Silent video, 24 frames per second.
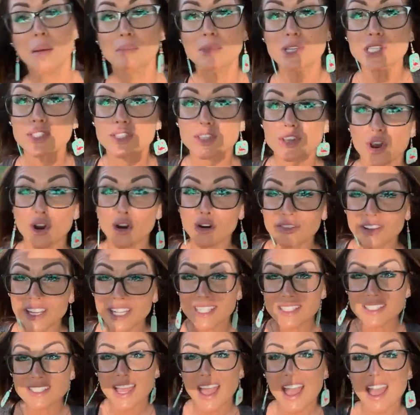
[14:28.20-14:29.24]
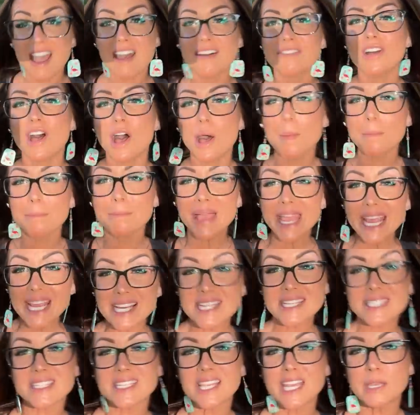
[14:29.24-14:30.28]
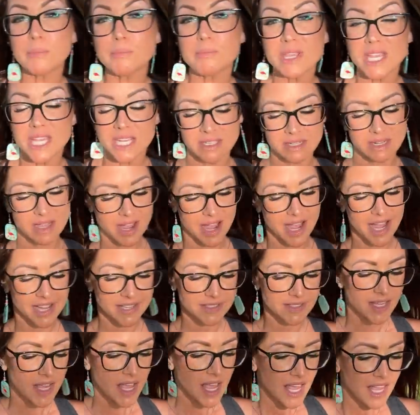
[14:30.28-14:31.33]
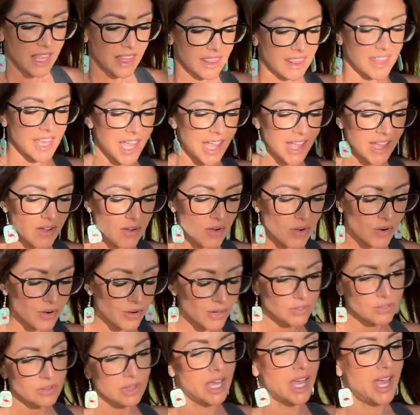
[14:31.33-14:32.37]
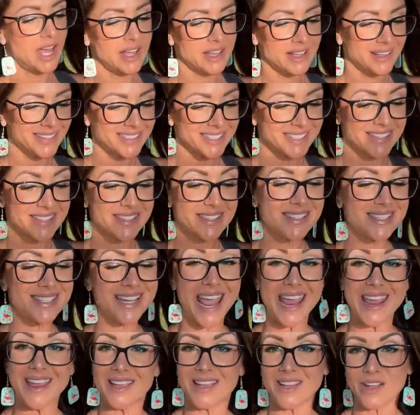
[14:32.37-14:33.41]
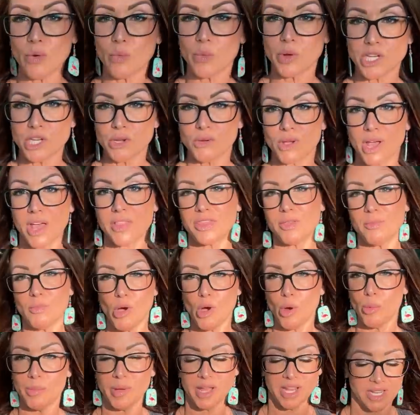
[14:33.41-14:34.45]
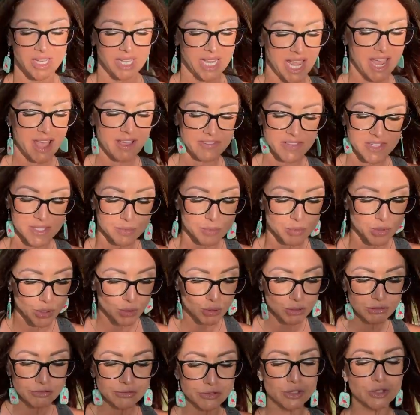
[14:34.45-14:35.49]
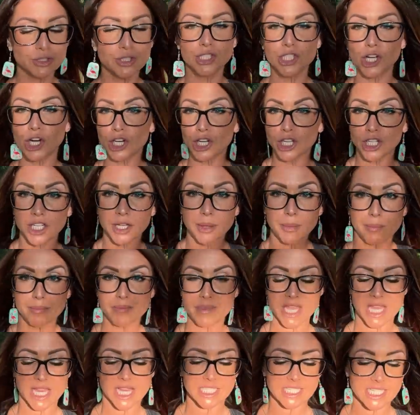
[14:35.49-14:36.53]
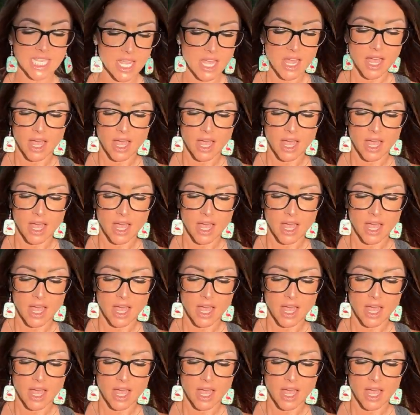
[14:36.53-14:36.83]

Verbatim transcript: Muscovies have amazing meat, guys. They are like steak when you cut them open. They have this beautiful dark meat.